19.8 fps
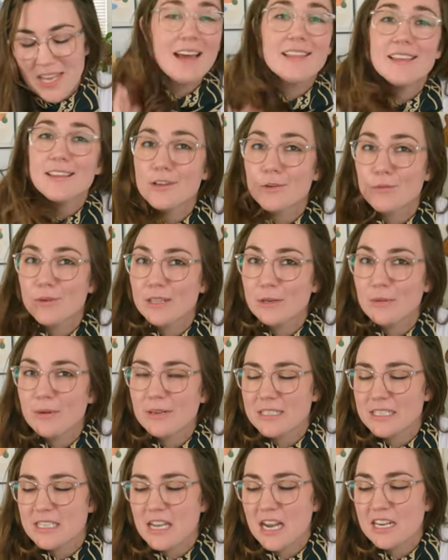I think they're really
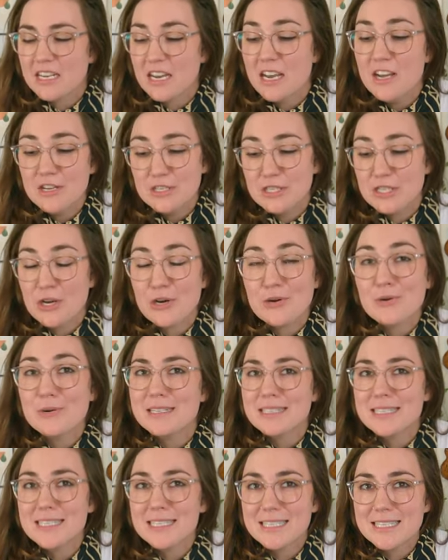well designed,
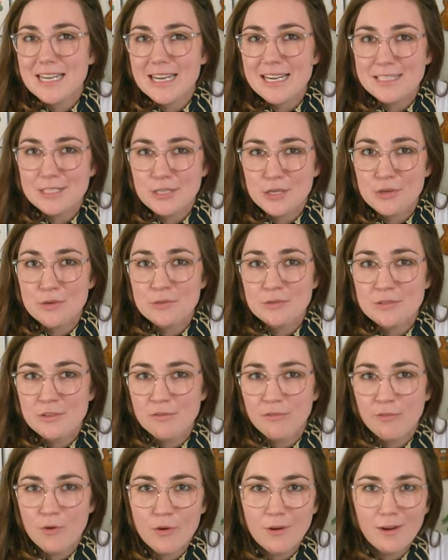so stay
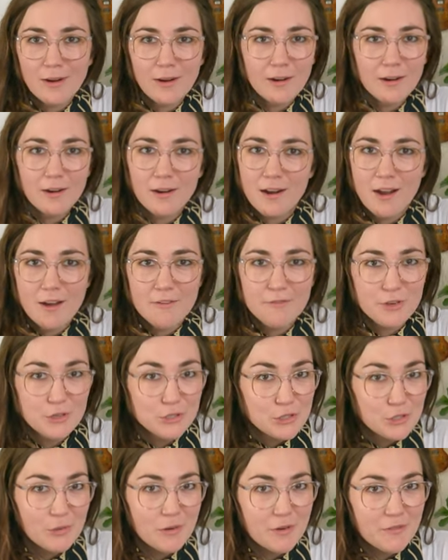tuned for a
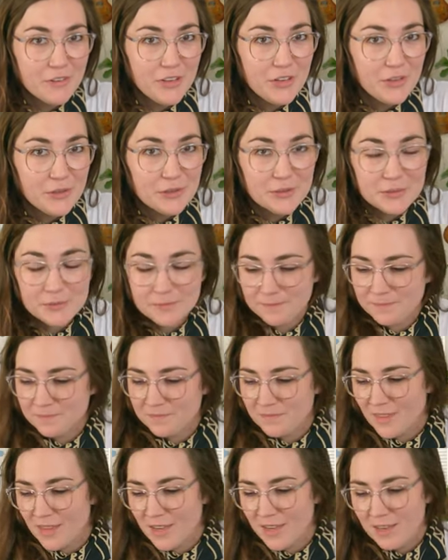future review.
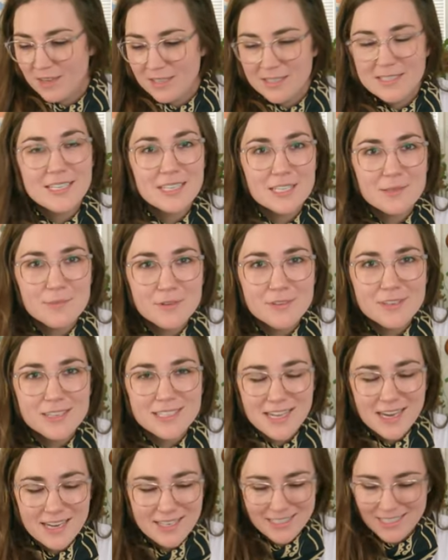Six Moon
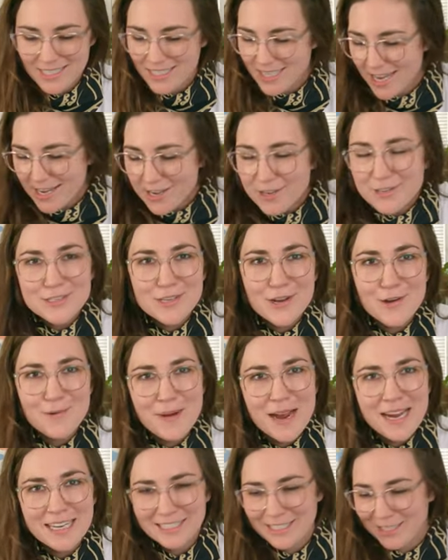Designs, thank you so
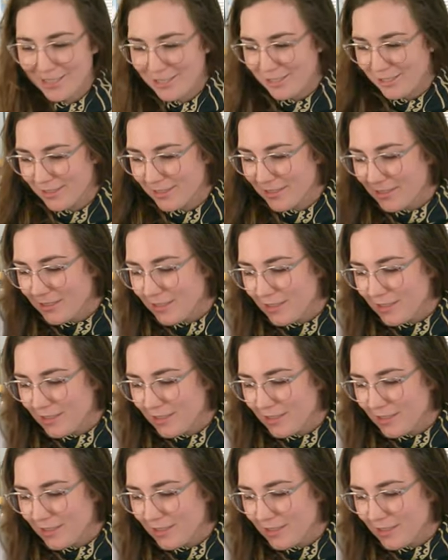much.